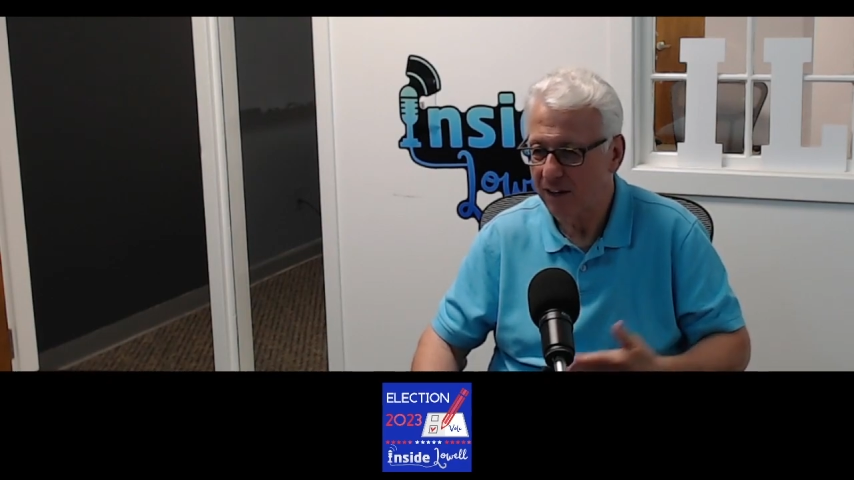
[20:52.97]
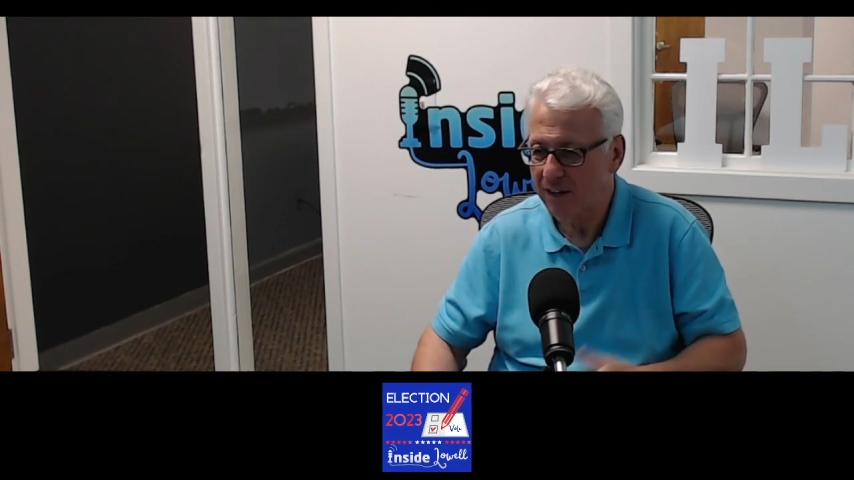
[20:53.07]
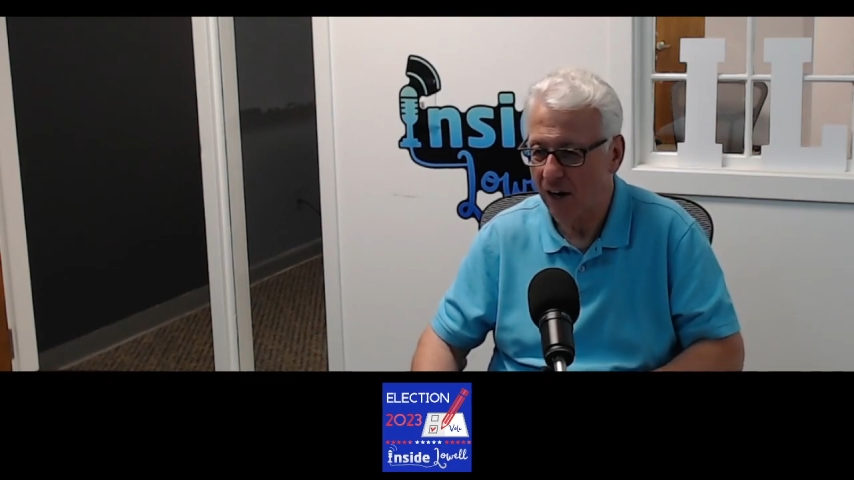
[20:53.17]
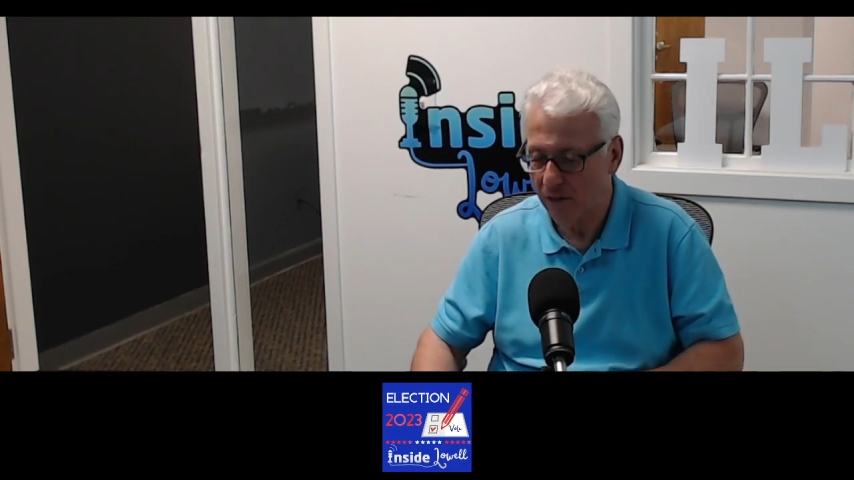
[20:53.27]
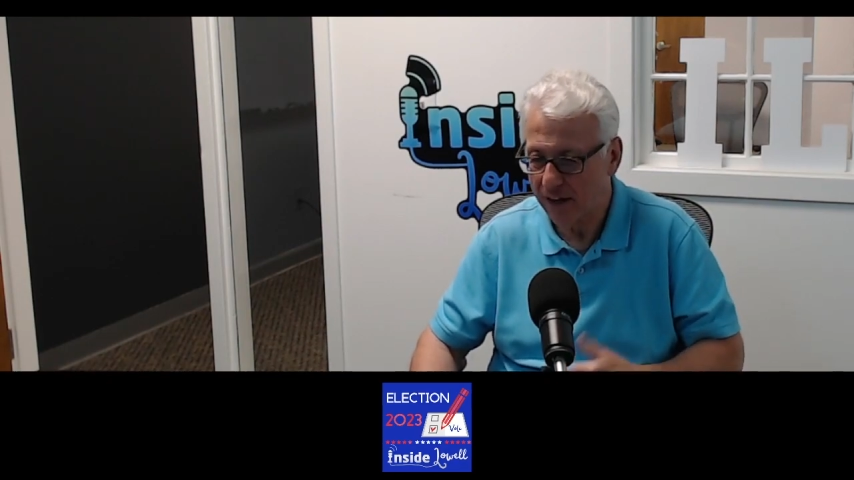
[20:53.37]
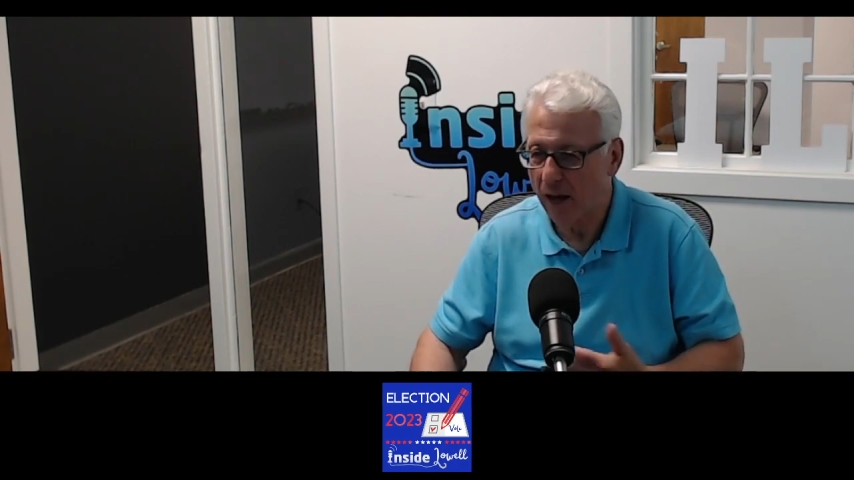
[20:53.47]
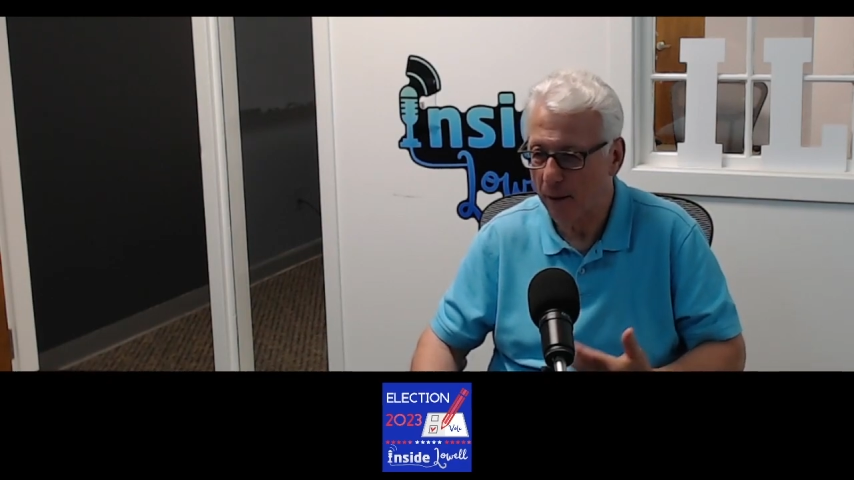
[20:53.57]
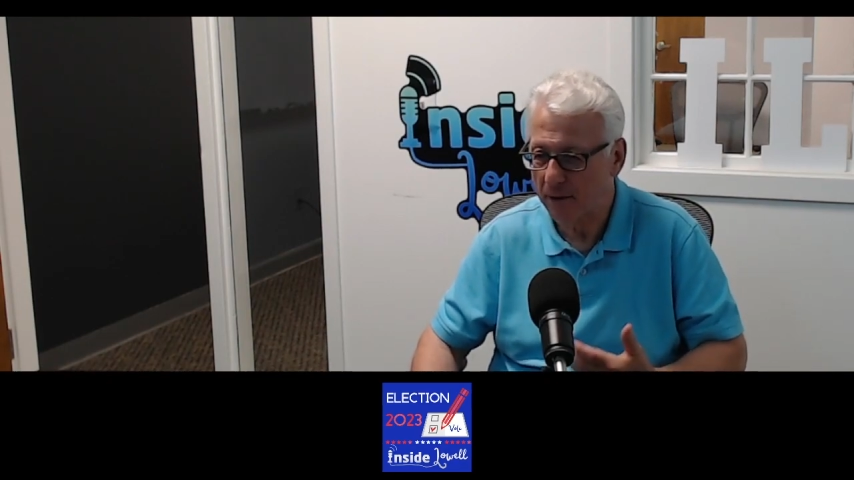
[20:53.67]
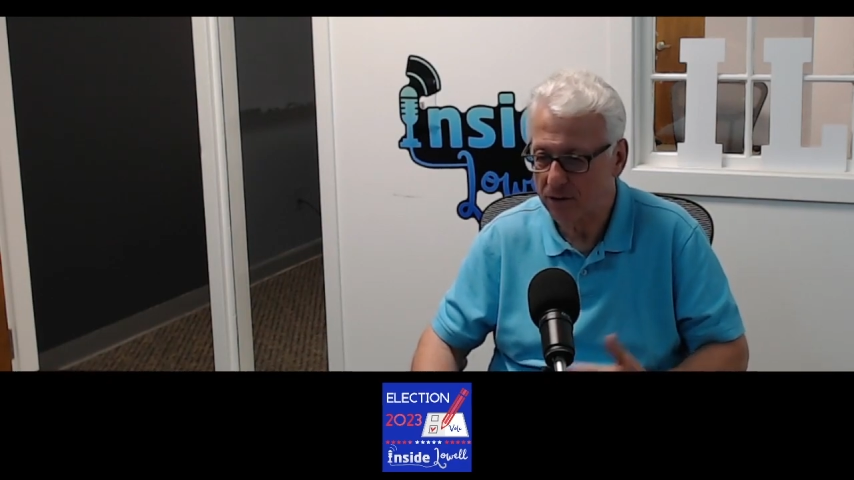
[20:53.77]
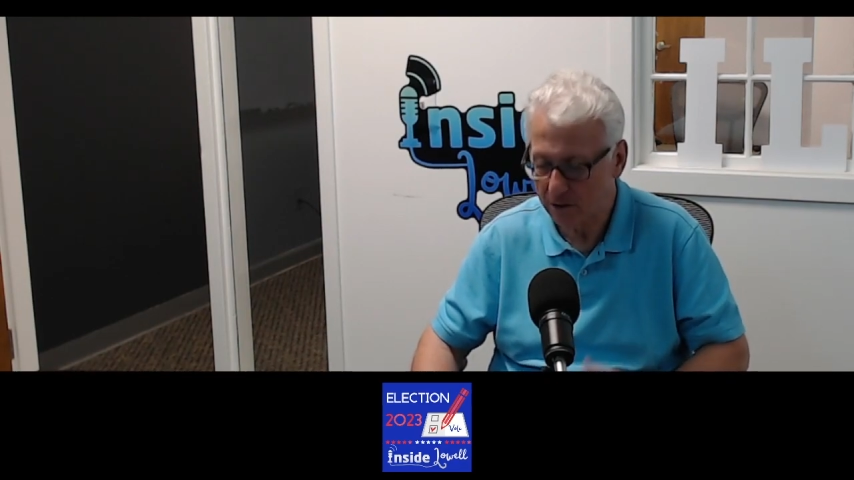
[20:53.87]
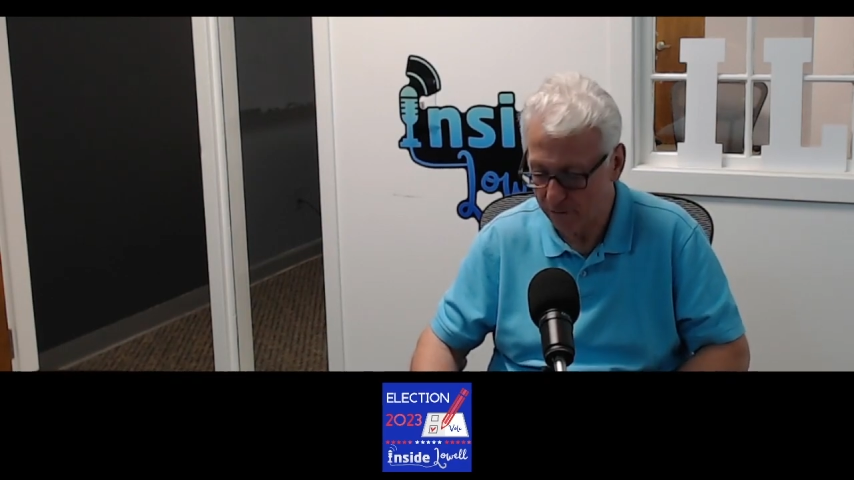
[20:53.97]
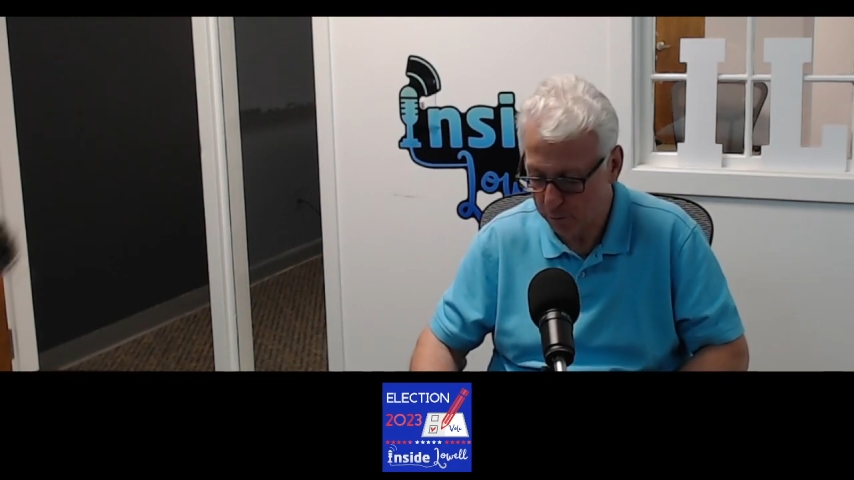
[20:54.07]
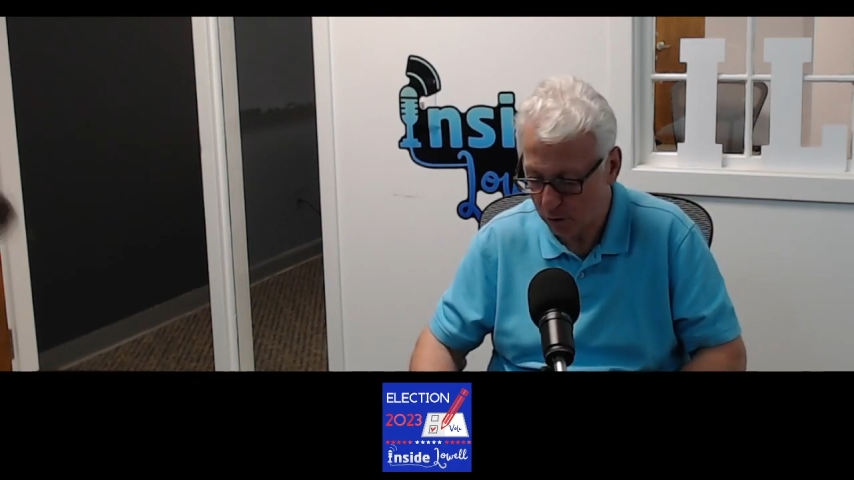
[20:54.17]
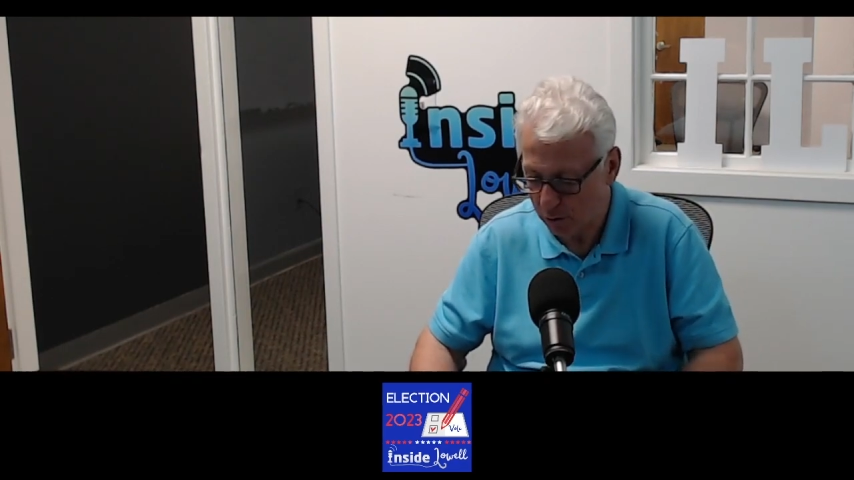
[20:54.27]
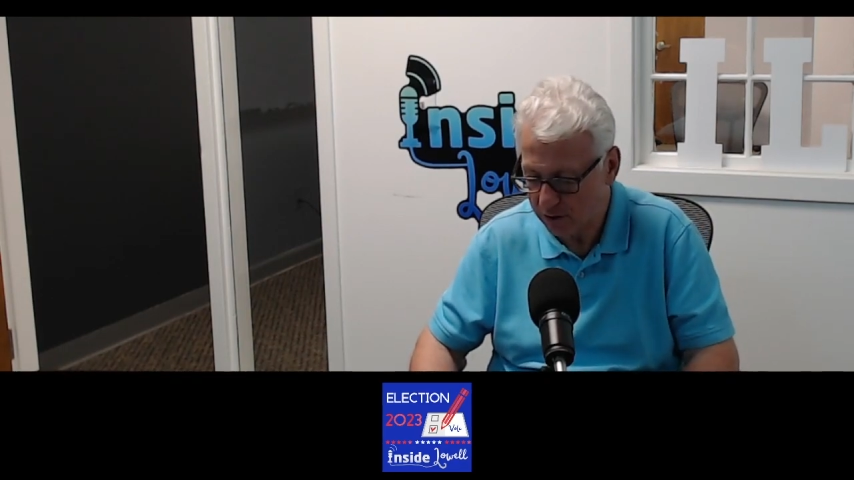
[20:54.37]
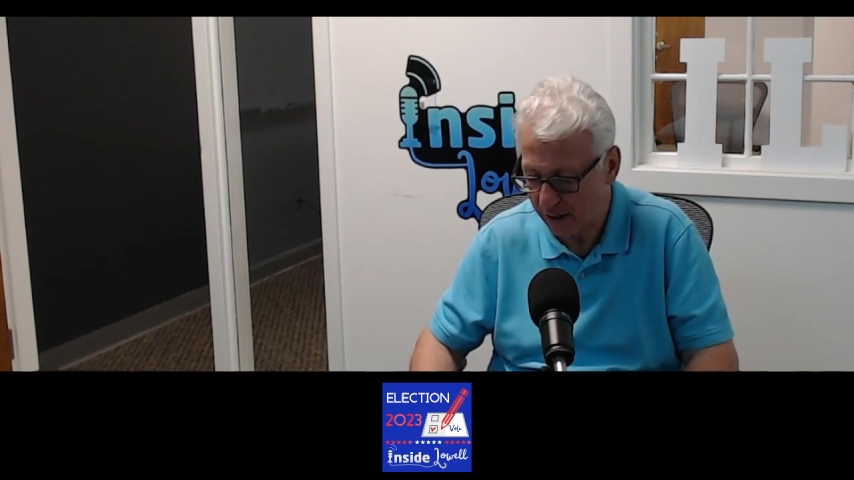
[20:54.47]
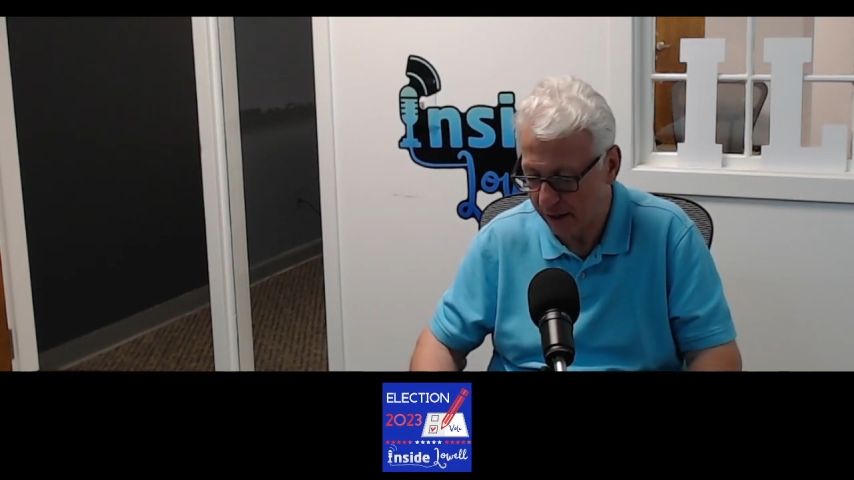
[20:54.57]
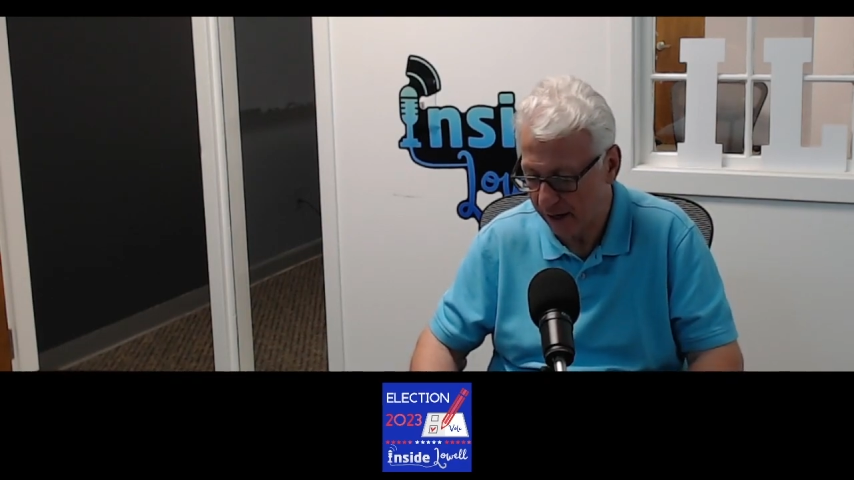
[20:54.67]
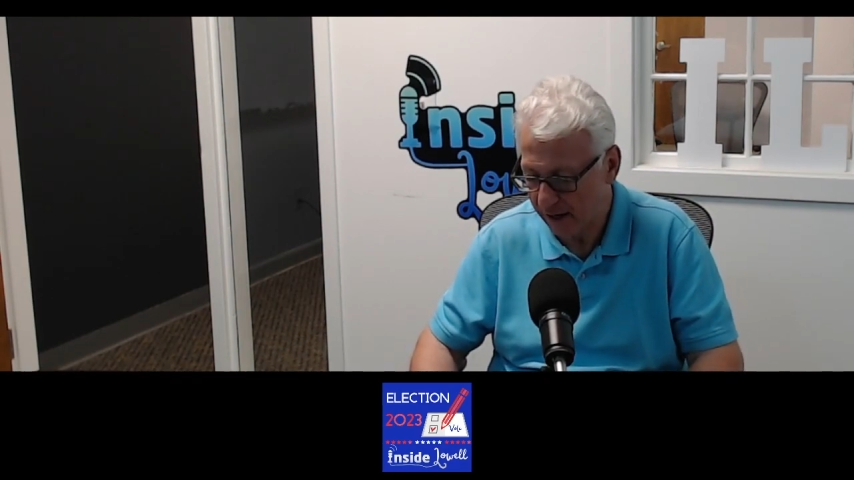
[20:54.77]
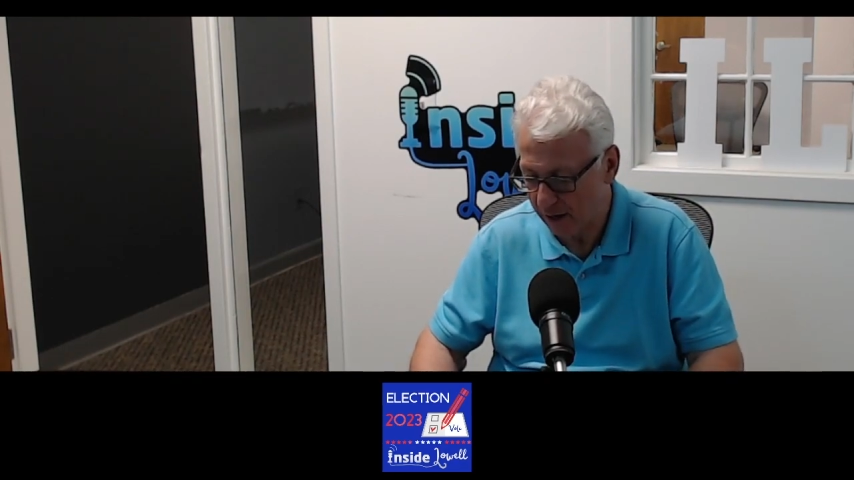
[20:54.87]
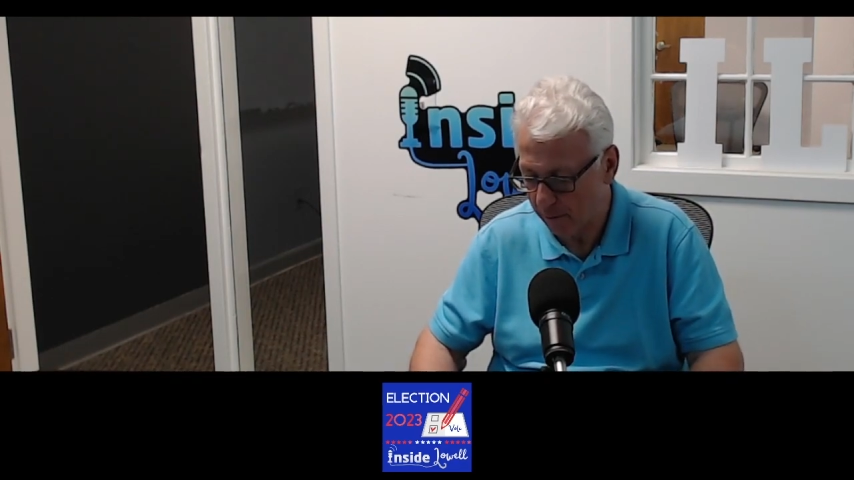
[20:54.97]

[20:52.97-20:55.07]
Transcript: you know, the elements of producing that kind of